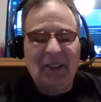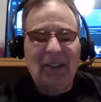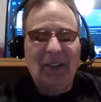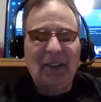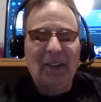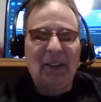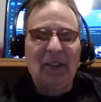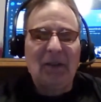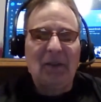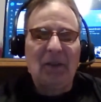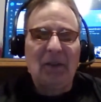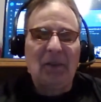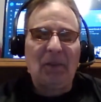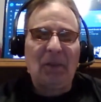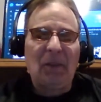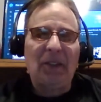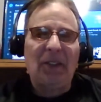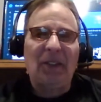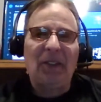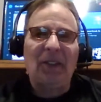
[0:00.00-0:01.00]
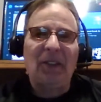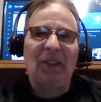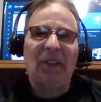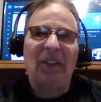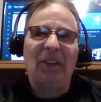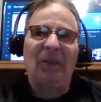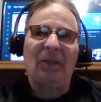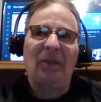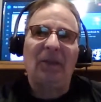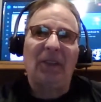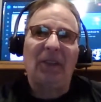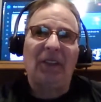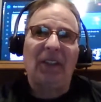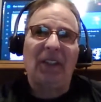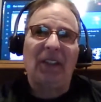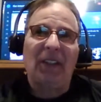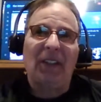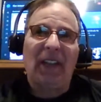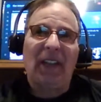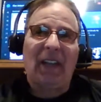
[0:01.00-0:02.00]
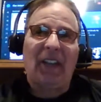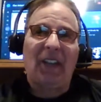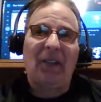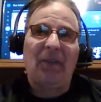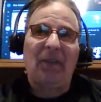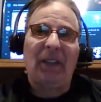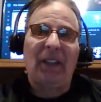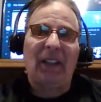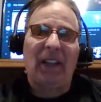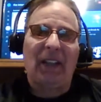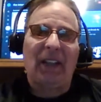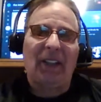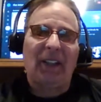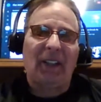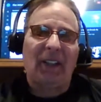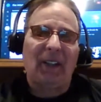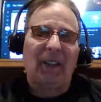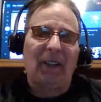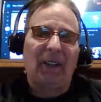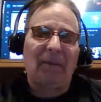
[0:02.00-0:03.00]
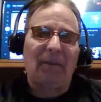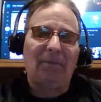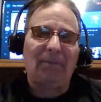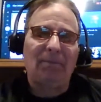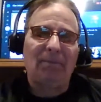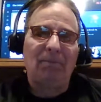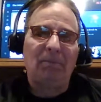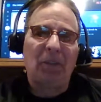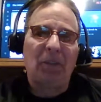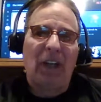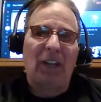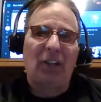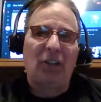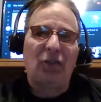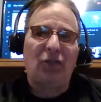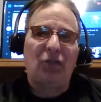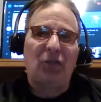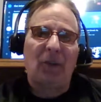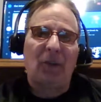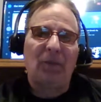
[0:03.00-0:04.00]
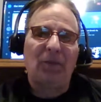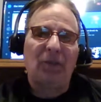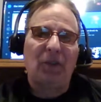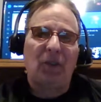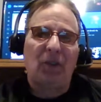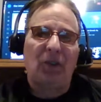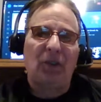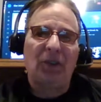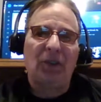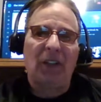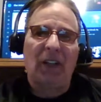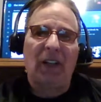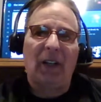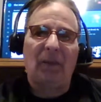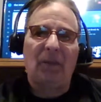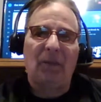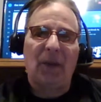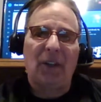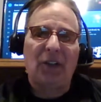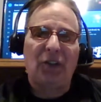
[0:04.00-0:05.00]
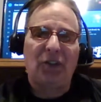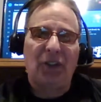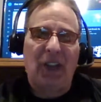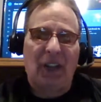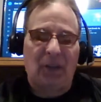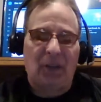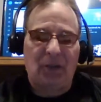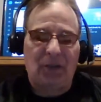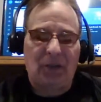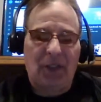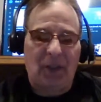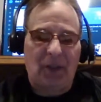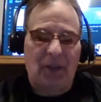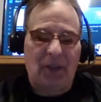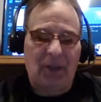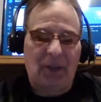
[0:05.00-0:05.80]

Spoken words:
Yeah, but that could be like Donald Trump's old press secretary.